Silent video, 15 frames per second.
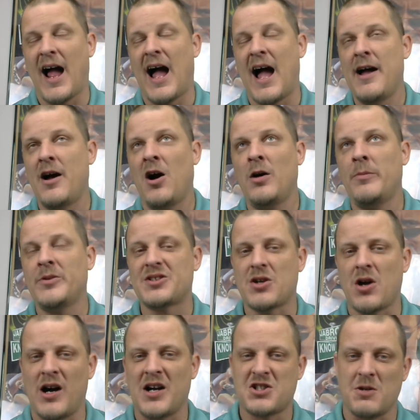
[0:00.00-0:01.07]
I almost
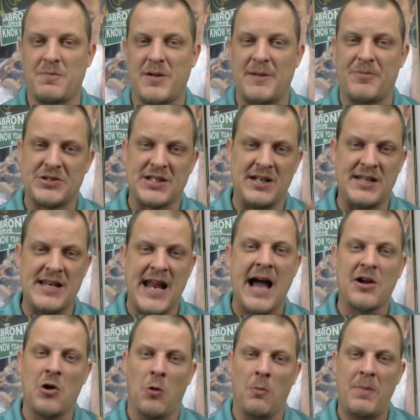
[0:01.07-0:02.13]
caution people to
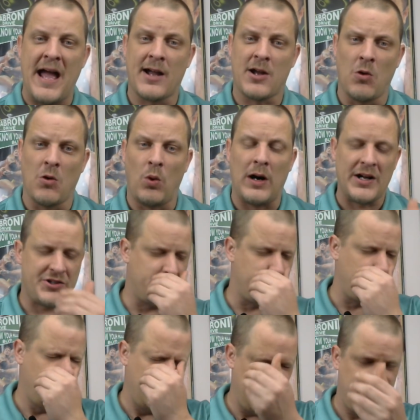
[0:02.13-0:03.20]
not go back and watch
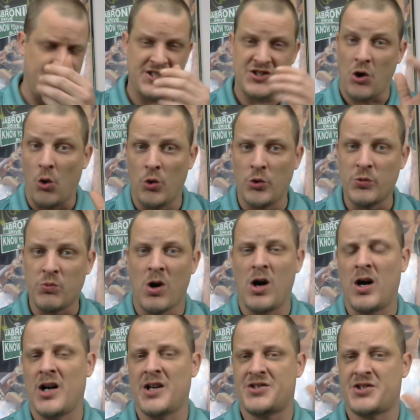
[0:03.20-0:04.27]
too many of these old
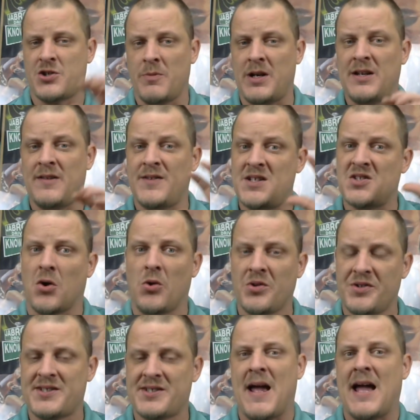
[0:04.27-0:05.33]
Raws, too many of these
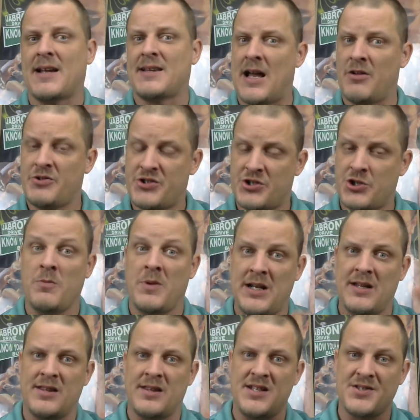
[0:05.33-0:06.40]
old SmackDowns, too
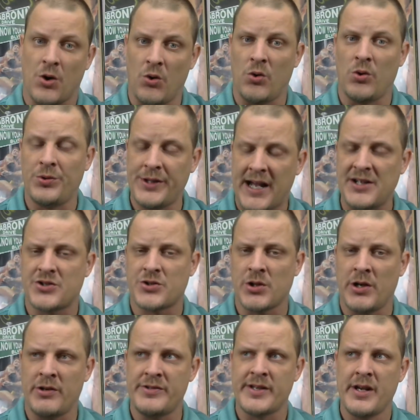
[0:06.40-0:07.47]
many of these old
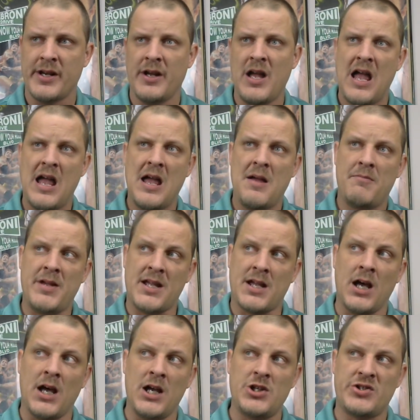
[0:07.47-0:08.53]
Nitros,
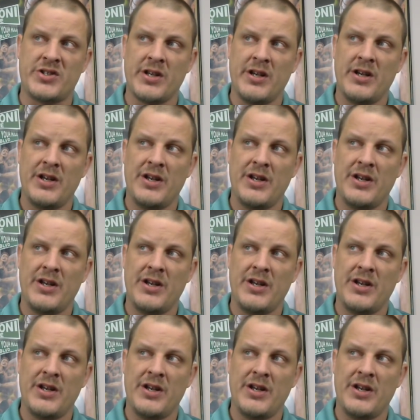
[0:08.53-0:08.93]
because